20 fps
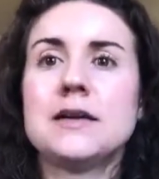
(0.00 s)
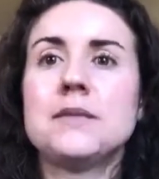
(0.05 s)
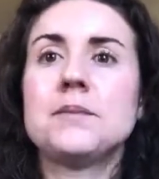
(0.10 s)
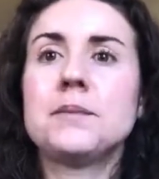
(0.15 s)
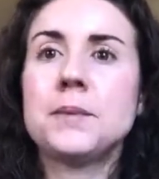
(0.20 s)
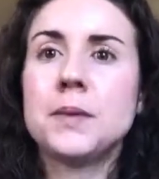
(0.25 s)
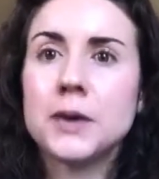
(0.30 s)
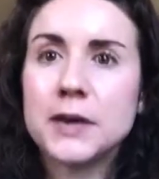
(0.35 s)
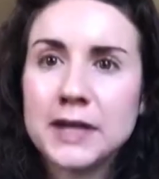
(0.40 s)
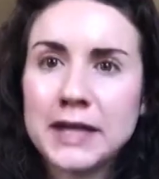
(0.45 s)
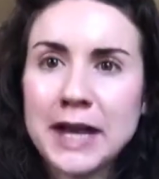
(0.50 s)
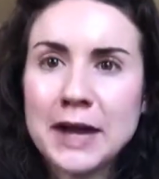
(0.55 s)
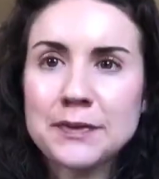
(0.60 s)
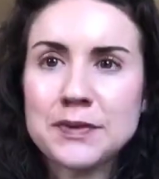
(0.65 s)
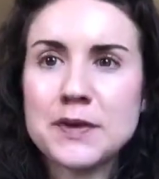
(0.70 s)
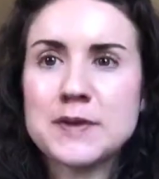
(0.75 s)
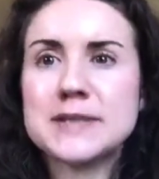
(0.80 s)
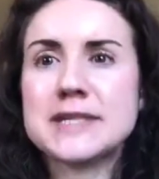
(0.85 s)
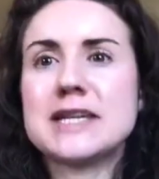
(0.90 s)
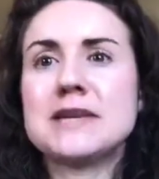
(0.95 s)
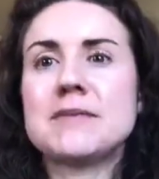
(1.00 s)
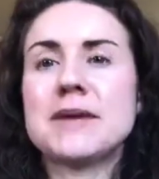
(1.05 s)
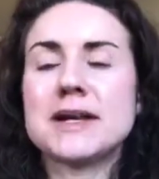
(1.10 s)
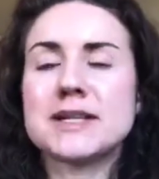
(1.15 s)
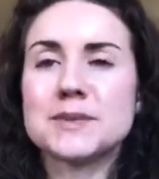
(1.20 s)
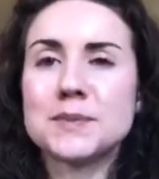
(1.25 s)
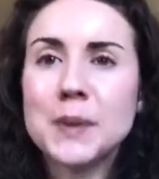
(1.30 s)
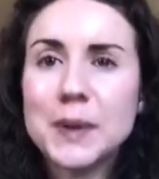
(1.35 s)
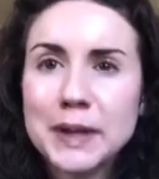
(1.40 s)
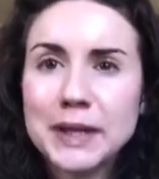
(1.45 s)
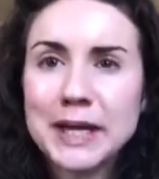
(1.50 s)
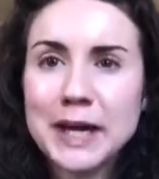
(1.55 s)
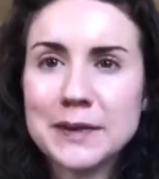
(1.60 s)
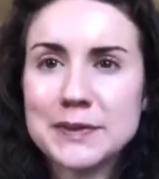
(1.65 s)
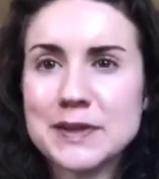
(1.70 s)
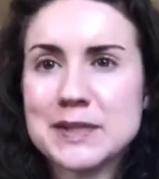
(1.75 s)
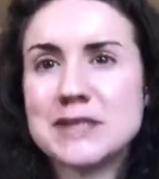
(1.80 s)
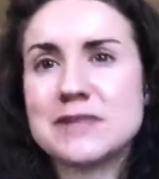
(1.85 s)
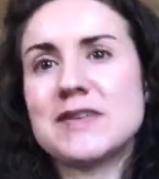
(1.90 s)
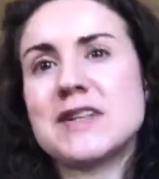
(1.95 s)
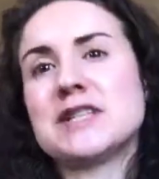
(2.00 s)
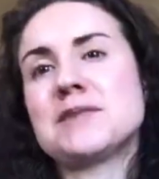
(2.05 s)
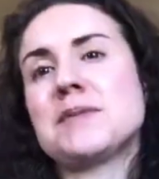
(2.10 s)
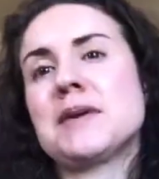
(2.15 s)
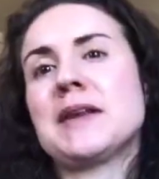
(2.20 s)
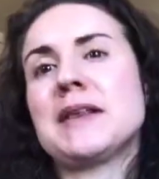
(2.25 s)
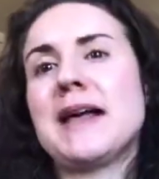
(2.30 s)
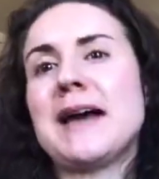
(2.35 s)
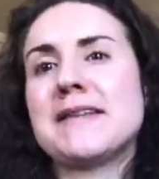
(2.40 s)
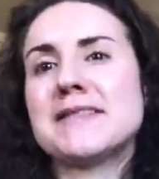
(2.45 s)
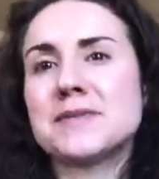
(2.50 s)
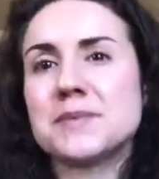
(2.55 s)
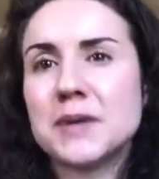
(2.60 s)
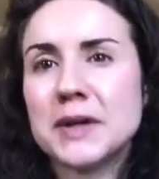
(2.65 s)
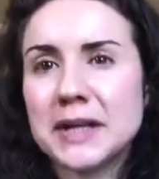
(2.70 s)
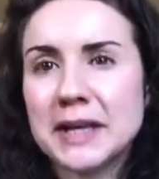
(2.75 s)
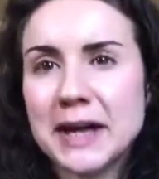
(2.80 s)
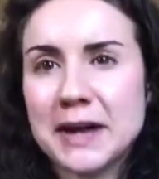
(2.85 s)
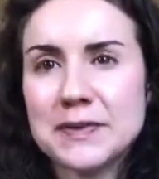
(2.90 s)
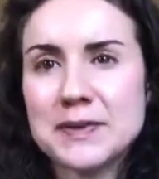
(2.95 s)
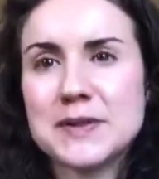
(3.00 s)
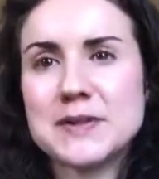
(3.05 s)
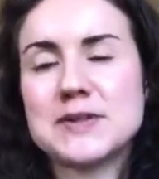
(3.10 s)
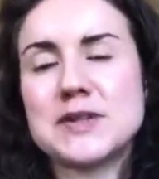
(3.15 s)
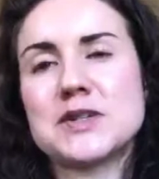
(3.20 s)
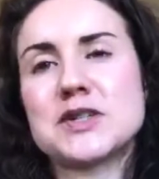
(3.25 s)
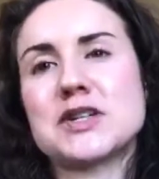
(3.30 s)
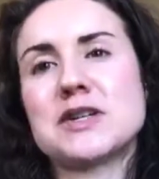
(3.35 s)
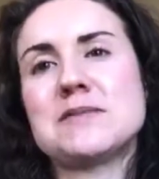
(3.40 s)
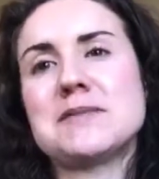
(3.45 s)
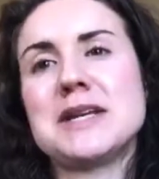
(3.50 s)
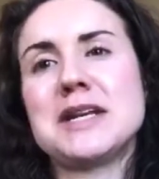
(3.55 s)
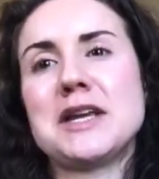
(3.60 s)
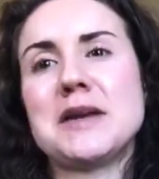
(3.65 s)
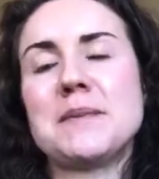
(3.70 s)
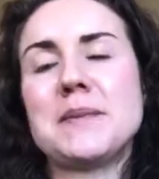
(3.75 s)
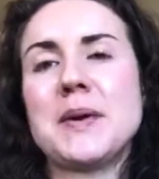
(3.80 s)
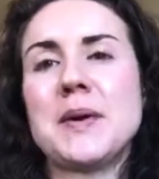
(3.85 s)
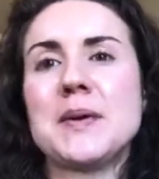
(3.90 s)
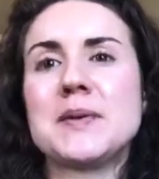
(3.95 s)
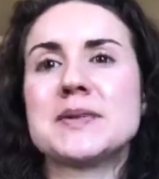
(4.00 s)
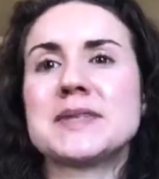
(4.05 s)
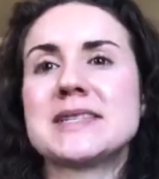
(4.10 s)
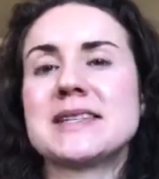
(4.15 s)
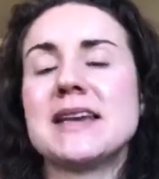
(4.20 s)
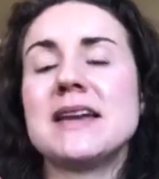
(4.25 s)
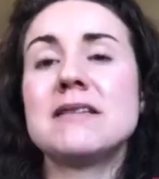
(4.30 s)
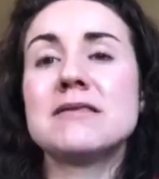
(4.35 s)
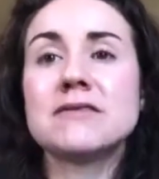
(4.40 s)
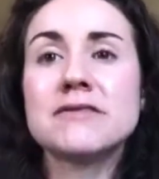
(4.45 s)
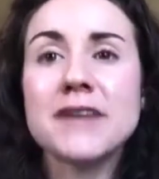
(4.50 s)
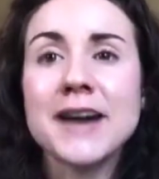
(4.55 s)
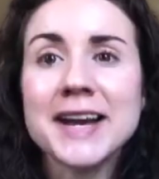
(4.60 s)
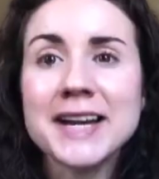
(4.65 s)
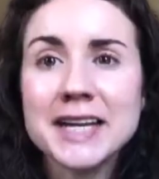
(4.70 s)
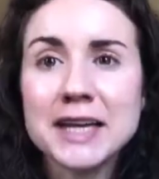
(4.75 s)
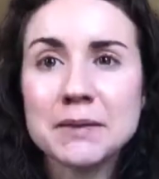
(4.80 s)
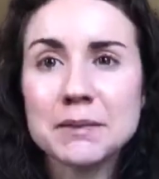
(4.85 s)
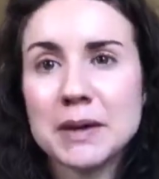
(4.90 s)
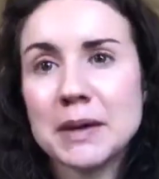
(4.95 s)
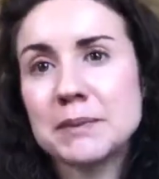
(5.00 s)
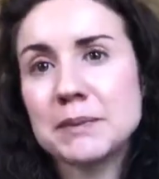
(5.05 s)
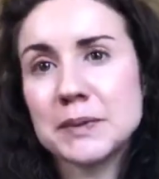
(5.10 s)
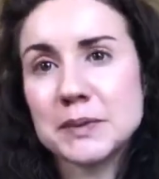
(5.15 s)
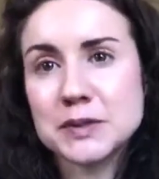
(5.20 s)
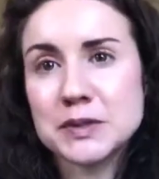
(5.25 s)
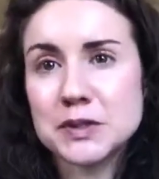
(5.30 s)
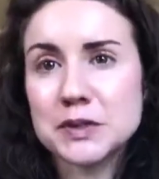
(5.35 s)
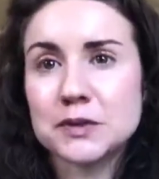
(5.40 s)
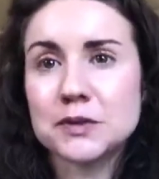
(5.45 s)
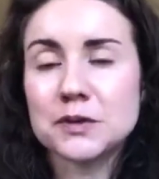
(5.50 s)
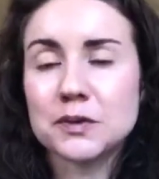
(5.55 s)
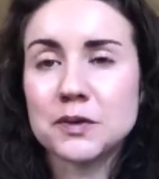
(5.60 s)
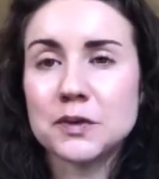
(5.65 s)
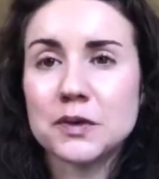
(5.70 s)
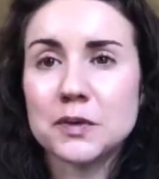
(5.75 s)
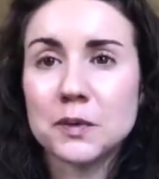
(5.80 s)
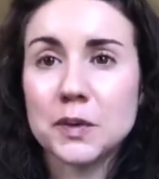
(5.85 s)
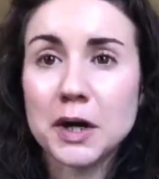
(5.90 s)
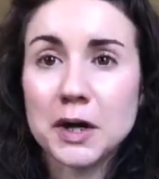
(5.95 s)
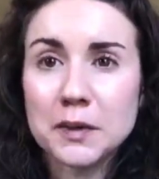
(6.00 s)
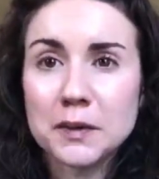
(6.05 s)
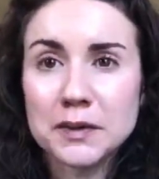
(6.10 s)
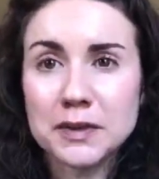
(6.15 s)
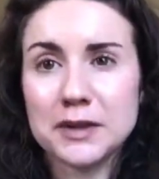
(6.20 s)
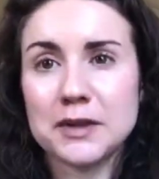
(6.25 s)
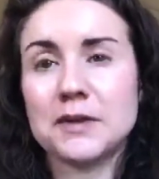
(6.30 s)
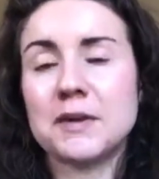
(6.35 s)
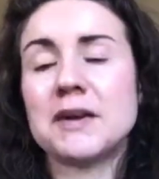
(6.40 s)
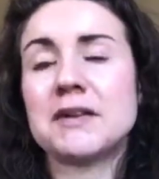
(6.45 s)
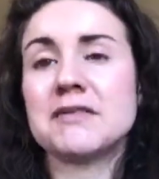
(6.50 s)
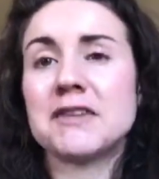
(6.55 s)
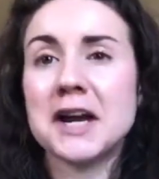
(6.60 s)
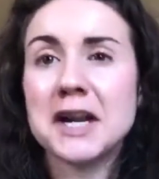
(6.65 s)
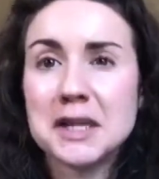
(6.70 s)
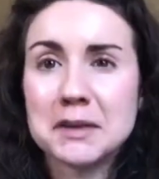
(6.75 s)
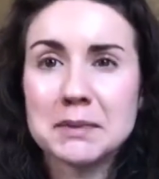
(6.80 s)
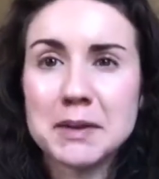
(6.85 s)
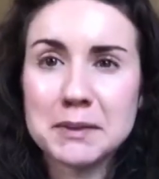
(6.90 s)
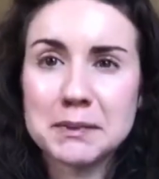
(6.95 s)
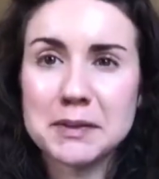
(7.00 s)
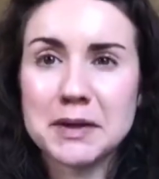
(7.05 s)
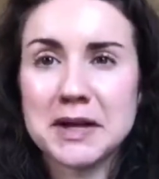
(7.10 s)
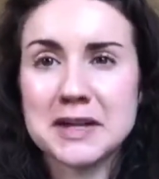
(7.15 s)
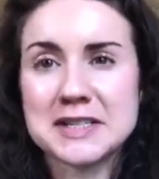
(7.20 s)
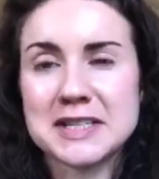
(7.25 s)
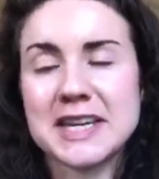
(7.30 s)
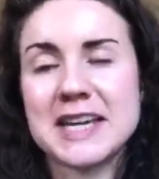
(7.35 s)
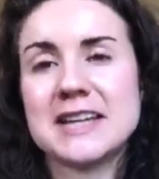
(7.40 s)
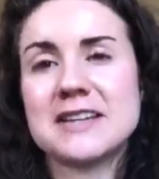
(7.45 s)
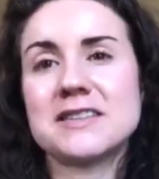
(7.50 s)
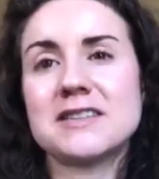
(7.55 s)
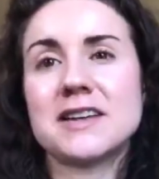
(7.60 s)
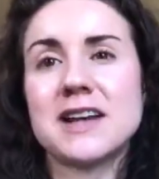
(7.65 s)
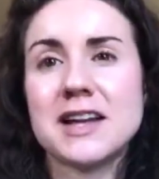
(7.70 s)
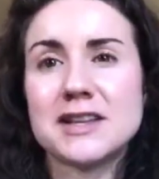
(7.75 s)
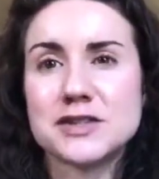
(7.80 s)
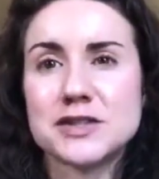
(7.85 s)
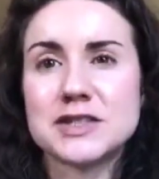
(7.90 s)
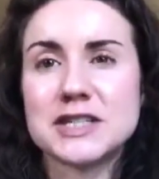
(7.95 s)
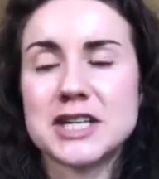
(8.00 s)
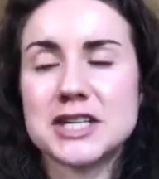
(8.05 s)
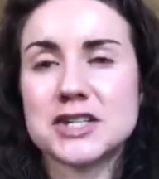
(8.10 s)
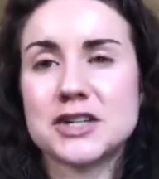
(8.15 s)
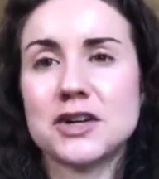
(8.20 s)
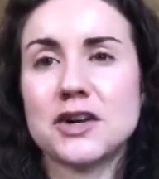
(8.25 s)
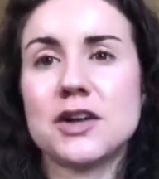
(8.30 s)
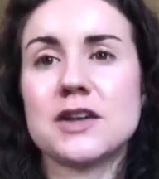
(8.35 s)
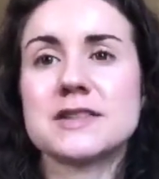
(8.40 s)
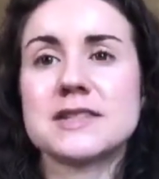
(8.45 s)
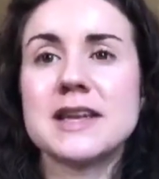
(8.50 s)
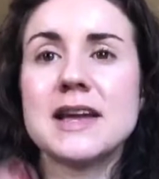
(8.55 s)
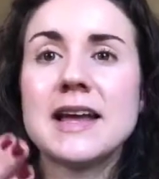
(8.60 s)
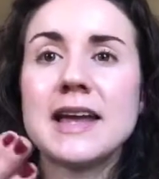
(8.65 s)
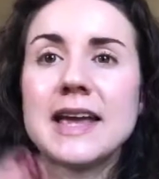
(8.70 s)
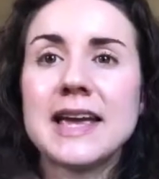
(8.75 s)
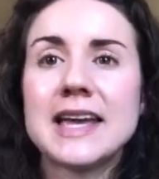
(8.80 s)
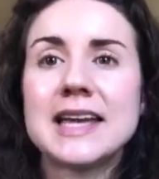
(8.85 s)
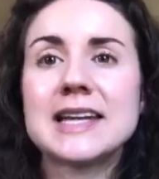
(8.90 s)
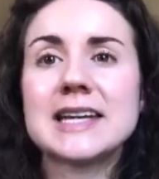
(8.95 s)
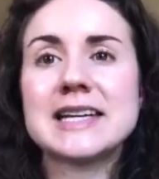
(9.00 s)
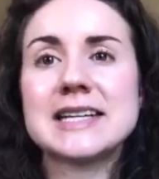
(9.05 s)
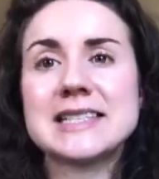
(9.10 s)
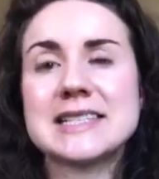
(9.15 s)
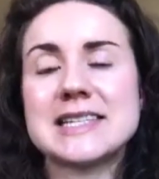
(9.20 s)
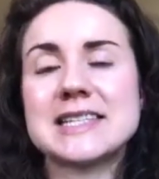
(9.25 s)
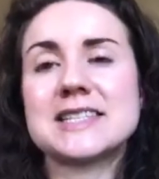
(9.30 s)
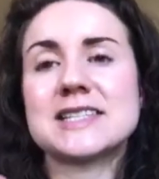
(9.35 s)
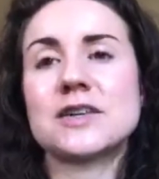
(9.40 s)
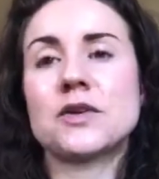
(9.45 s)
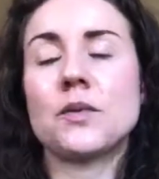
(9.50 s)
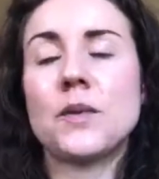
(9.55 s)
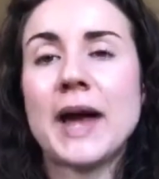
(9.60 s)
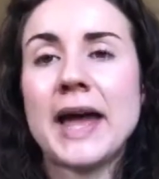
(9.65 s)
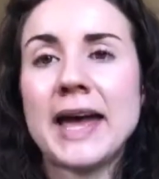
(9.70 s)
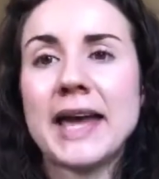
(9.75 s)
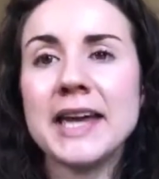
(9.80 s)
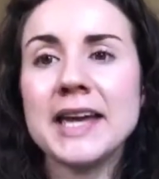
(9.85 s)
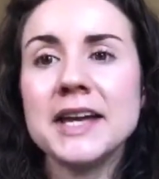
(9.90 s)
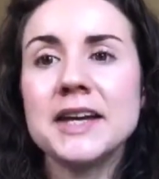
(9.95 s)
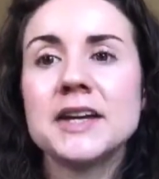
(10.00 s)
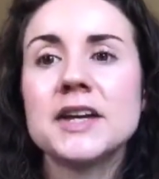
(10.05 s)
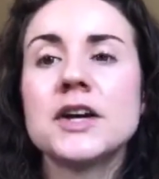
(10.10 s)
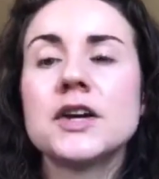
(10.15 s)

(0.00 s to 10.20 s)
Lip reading: putting out those emails, putting out those Facebook Lives, putting out those social media posts, inviting people to work with you, inviting people onto consultation calls in a consistent way,